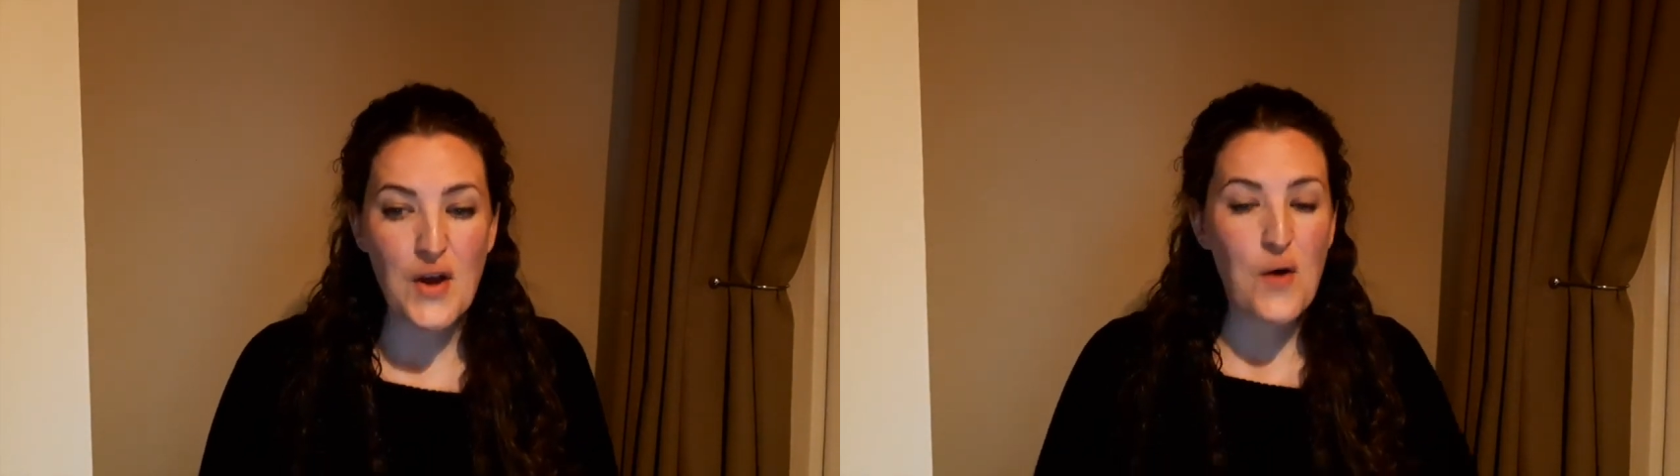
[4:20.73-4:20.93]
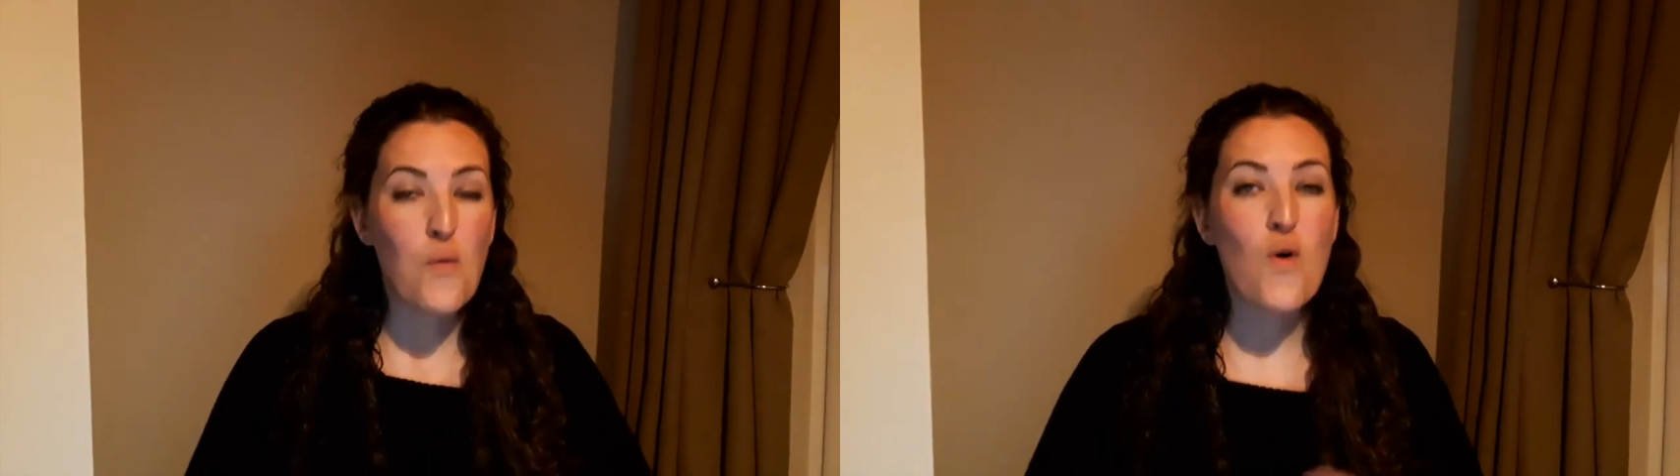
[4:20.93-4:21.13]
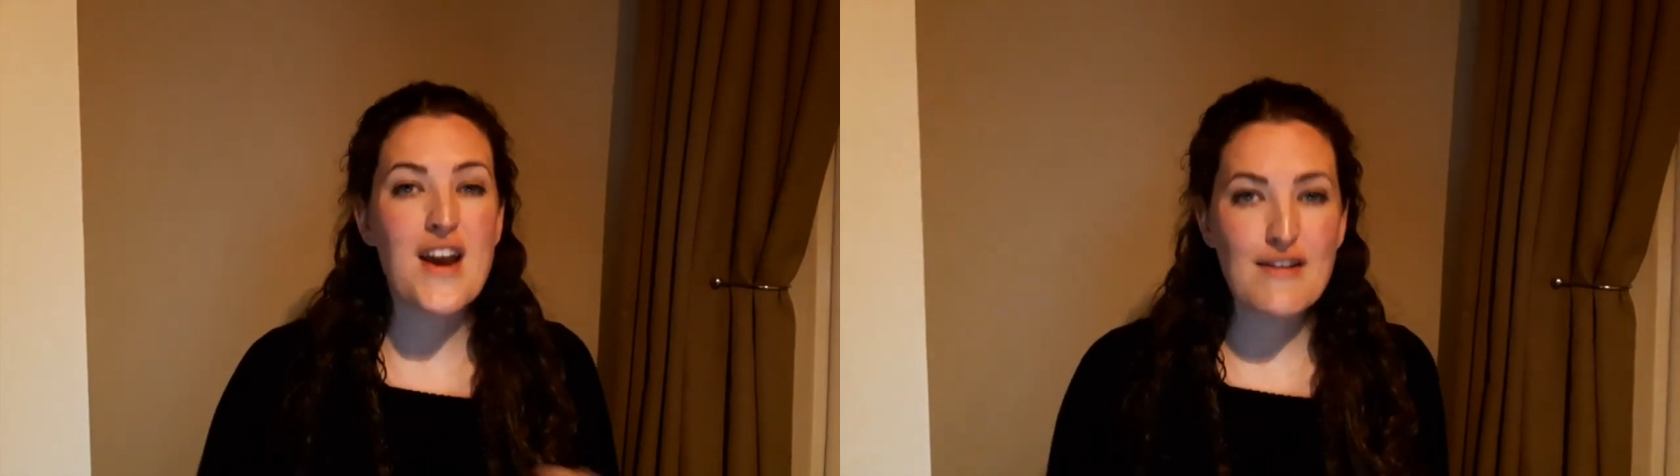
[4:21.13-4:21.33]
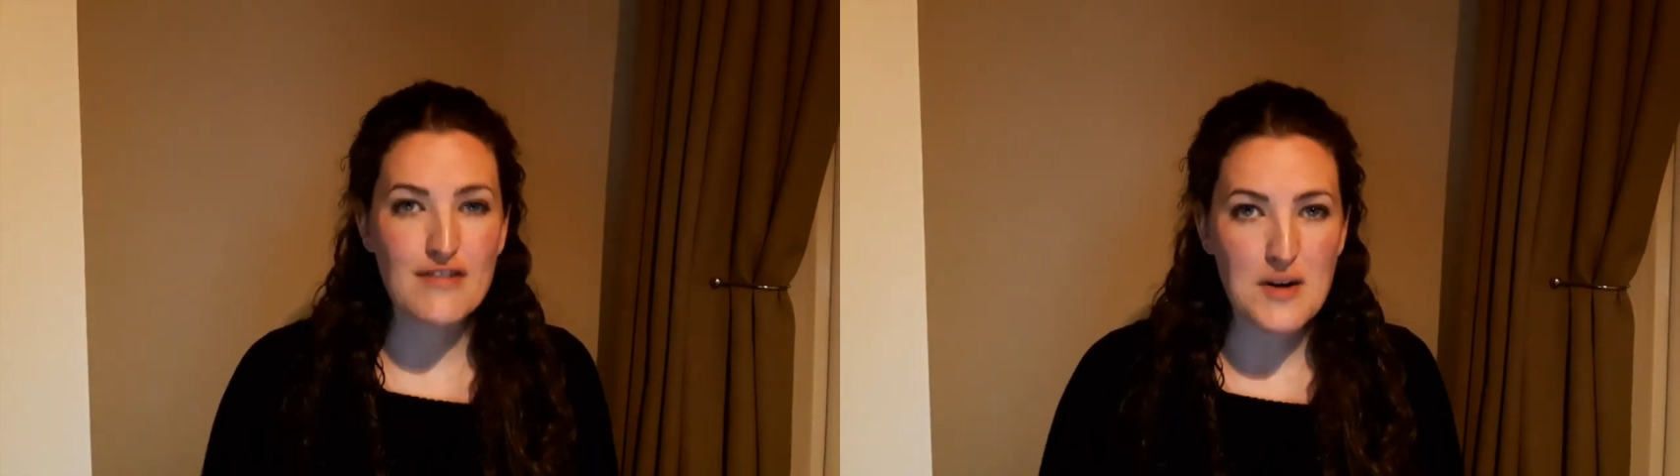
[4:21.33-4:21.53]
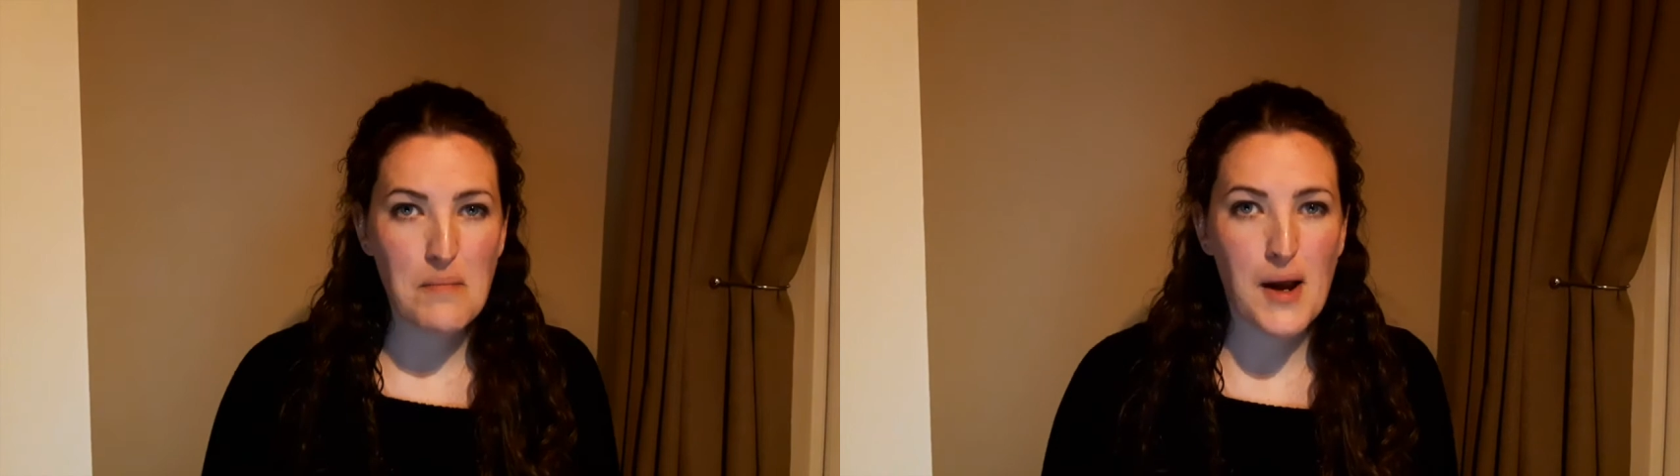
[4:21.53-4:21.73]
whatever
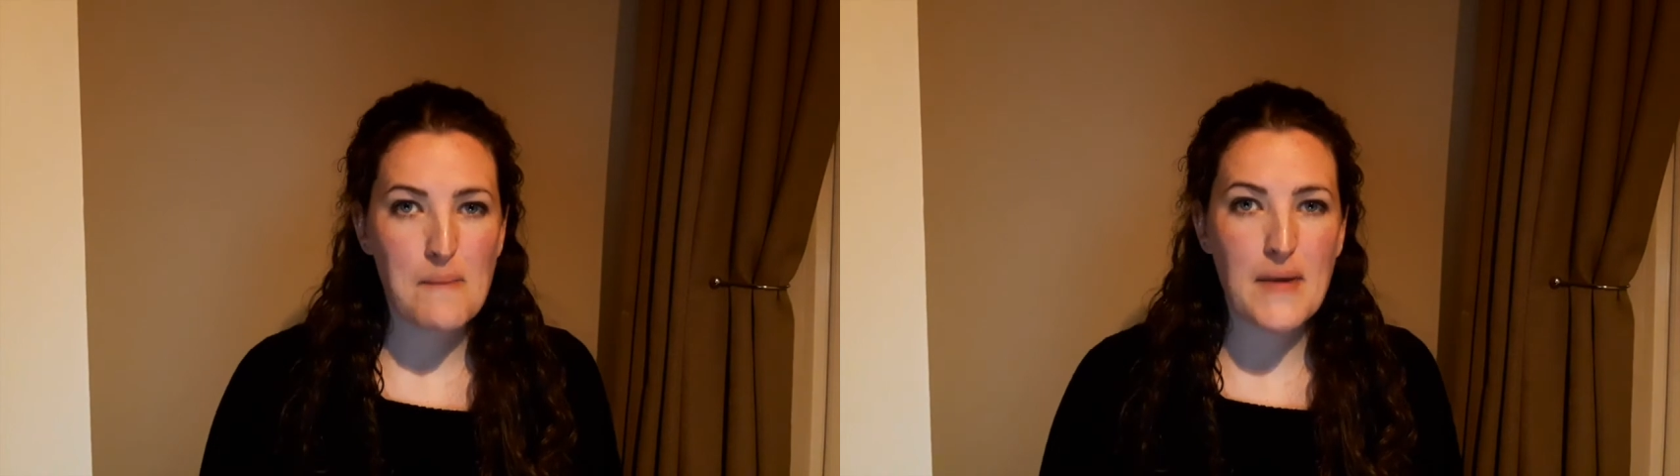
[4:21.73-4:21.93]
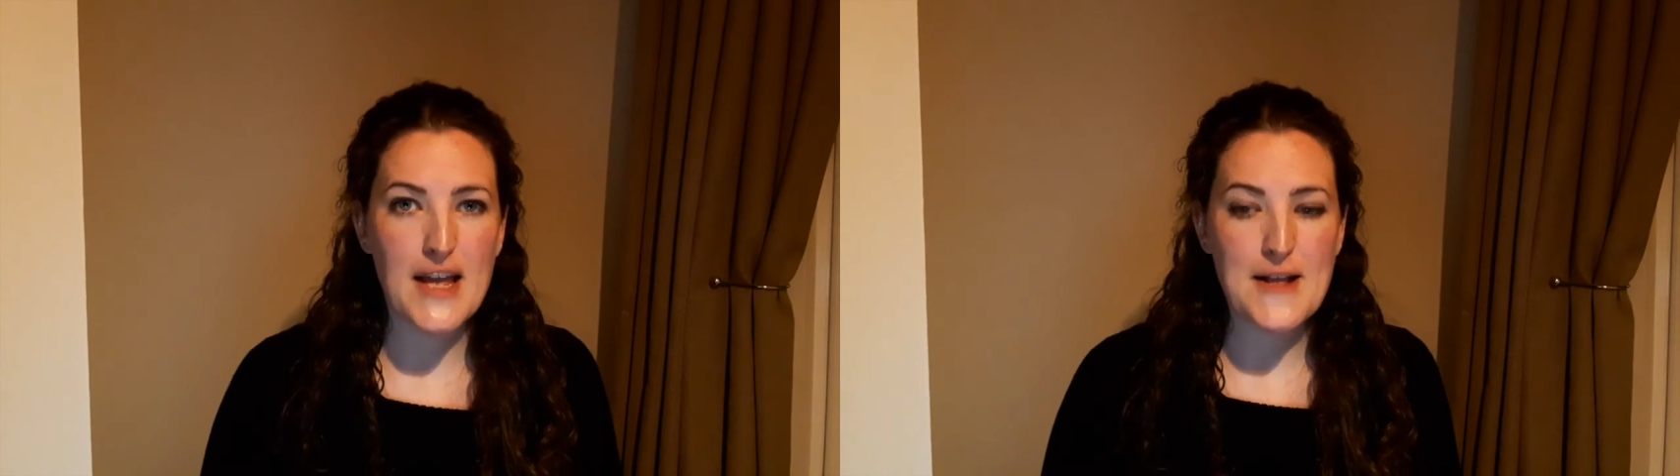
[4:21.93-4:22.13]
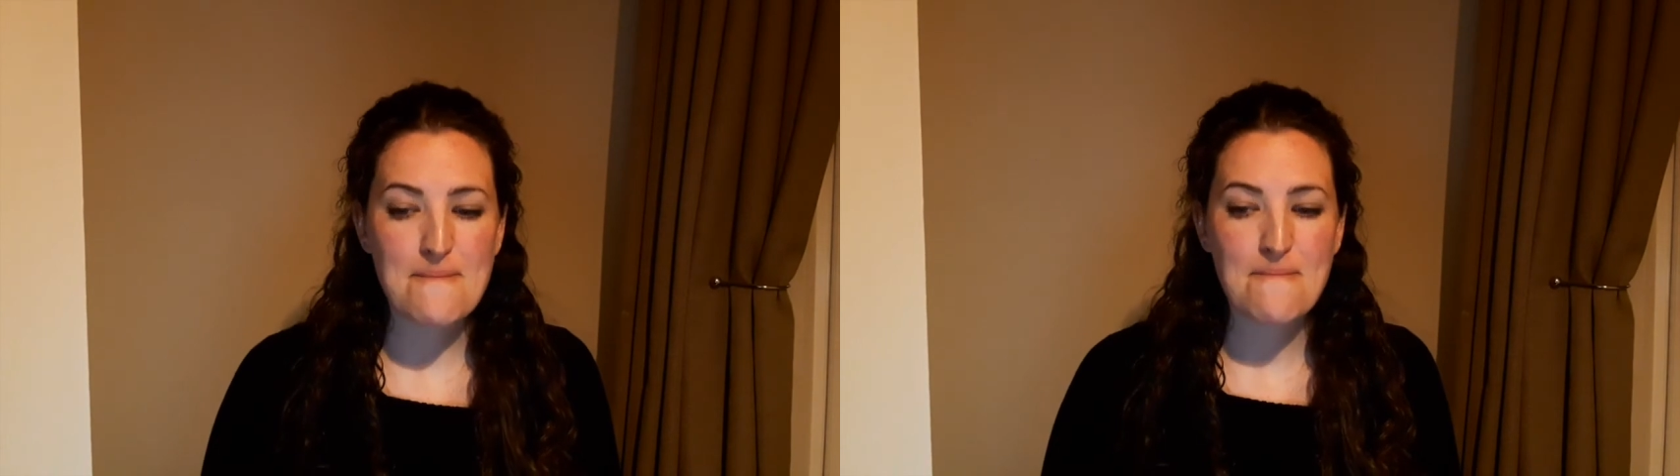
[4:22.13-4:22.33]
it might be.